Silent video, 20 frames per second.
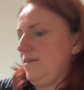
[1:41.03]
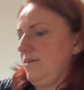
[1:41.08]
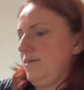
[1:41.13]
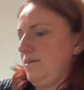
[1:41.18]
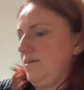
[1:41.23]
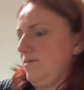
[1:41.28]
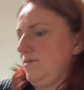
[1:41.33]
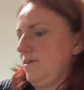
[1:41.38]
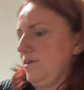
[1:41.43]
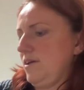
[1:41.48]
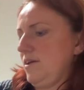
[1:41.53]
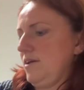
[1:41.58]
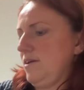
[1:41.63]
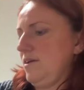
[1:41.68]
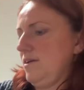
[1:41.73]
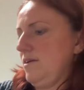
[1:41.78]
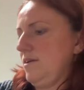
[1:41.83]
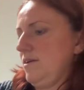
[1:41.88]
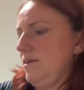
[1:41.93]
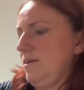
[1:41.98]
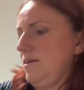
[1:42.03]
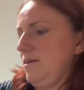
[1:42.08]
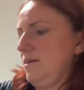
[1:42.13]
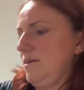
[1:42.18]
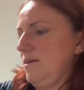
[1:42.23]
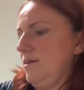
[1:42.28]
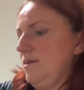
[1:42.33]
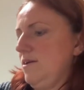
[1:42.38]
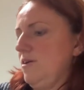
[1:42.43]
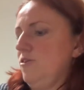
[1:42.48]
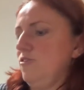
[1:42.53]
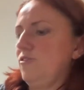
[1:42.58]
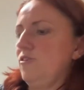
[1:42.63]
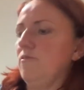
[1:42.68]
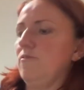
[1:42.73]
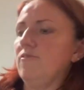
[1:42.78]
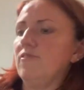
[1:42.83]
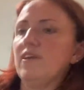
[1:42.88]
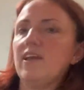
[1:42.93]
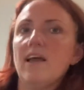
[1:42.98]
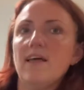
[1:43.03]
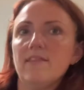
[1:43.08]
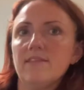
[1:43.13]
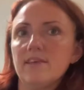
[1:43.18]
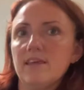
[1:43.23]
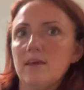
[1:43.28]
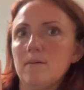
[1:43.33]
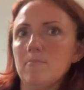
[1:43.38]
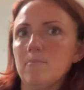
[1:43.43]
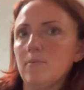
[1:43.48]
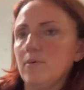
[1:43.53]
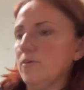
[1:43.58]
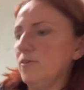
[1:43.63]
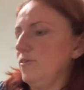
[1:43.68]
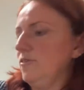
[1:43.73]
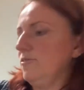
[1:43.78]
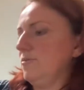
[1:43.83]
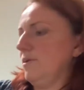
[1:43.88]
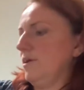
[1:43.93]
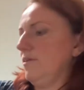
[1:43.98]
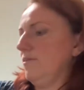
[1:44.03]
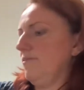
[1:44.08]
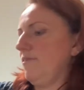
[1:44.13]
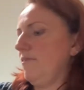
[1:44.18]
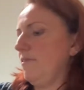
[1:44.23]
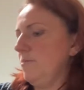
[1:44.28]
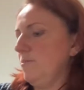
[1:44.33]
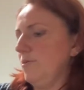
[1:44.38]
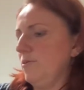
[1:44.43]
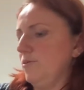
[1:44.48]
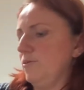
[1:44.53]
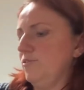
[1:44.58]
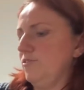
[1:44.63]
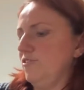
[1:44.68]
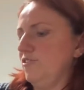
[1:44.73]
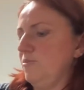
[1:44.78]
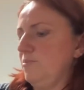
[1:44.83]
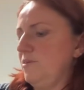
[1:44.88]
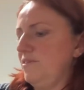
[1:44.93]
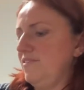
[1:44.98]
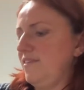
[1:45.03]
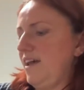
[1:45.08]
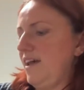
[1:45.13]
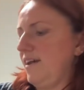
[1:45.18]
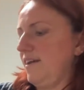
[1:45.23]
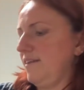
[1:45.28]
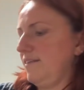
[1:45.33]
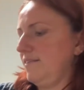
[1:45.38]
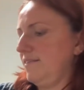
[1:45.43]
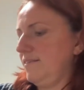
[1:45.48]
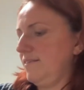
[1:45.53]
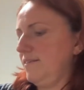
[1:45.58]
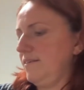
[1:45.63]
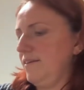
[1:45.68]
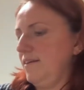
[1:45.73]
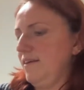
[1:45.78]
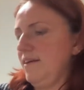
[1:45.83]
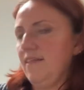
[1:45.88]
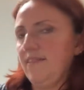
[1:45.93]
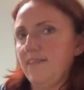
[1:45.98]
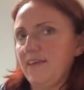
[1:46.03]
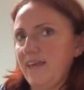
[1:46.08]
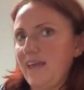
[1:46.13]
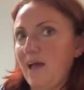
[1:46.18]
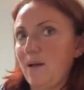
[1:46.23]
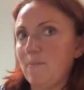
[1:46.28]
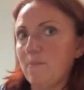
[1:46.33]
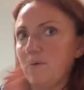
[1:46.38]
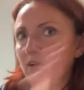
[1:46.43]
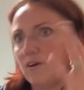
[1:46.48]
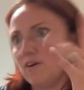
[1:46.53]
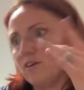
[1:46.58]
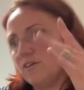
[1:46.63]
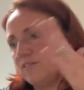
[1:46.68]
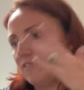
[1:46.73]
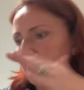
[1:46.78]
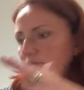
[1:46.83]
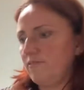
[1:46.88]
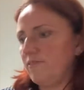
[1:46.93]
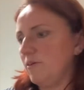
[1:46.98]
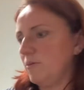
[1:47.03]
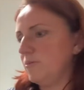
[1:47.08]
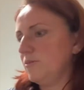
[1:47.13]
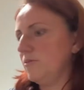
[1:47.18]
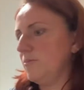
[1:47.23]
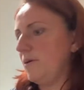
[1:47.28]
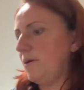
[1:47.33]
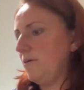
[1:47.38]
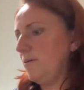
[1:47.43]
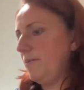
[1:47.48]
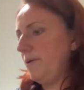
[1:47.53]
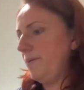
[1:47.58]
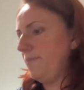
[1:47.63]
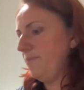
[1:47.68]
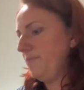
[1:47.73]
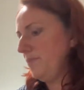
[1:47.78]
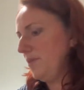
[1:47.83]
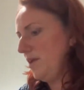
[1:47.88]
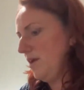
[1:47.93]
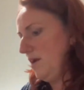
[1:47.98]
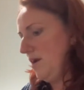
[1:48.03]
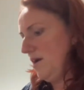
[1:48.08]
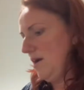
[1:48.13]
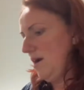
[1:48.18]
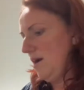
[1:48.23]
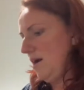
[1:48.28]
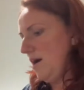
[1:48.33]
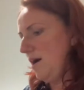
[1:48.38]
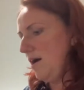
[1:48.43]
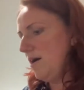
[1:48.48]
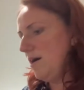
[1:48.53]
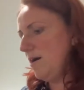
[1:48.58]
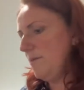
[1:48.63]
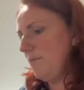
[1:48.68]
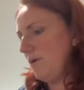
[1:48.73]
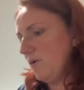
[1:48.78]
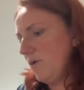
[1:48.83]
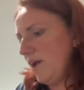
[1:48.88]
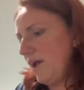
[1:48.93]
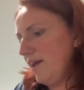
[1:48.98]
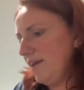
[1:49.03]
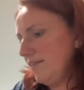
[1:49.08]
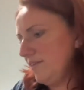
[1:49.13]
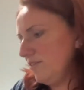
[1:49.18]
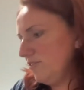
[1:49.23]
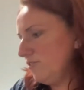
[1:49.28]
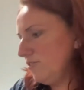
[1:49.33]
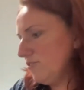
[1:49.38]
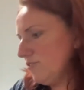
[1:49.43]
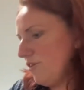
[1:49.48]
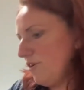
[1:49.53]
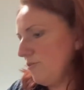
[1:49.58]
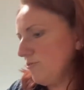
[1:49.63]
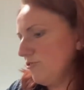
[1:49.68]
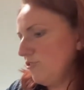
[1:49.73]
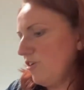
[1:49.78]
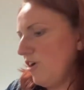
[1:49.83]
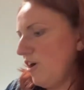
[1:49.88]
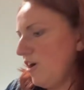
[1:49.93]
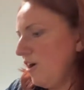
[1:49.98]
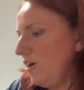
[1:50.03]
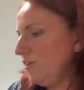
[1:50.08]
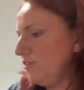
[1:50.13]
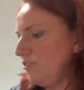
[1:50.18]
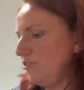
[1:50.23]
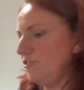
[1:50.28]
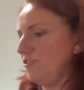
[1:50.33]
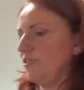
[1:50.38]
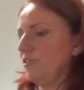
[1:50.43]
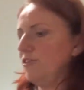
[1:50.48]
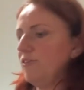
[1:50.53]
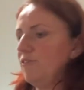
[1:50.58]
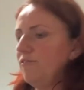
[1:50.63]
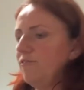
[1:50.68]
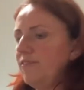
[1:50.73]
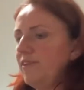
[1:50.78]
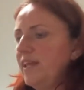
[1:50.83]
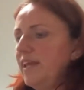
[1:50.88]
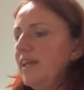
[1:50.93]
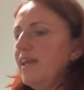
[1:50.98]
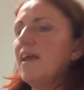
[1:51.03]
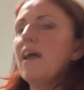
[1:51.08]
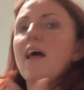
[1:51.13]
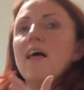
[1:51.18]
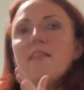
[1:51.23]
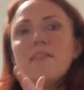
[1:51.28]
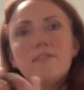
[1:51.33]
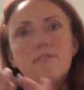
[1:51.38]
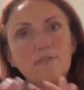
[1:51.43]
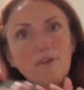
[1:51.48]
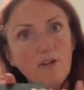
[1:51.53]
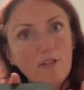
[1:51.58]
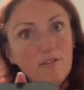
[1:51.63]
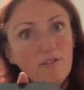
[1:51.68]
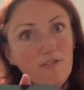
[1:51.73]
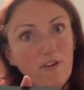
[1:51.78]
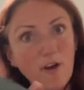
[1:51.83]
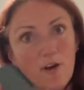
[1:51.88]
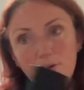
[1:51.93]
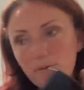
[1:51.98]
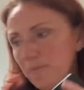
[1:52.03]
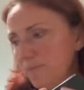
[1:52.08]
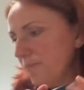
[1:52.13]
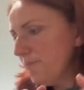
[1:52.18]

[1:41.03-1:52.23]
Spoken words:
Okay, don't forget the gimbal as well, very important to protect the camera because it flops about a bit. Okay, that's the drone charged, lovely. We've got the phone.